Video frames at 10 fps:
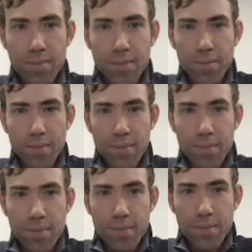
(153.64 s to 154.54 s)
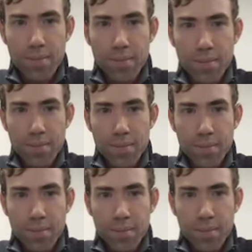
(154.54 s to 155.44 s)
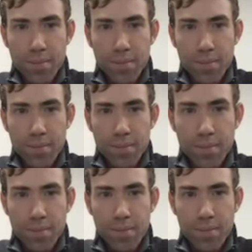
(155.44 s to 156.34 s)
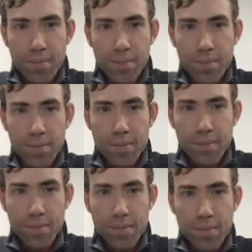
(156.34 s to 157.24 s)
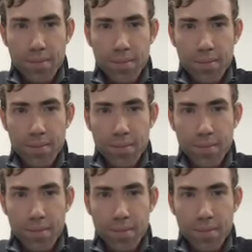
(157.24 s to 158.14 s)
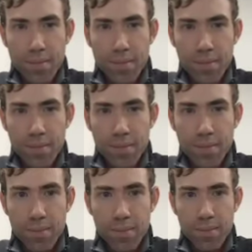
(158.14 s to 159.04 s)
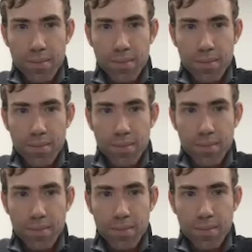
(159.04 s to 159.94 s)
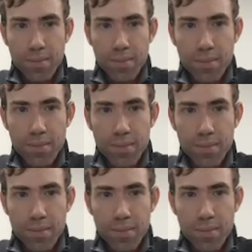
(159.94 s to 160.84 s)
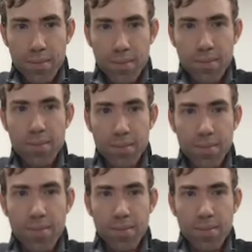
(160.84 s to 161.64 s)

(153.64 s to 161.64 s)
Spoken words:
(silent)